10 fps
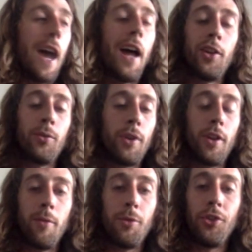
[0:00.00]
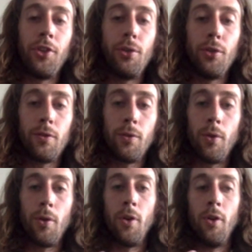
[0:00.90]
that is one of the most
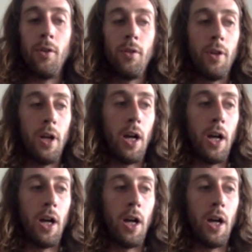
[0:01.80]
useful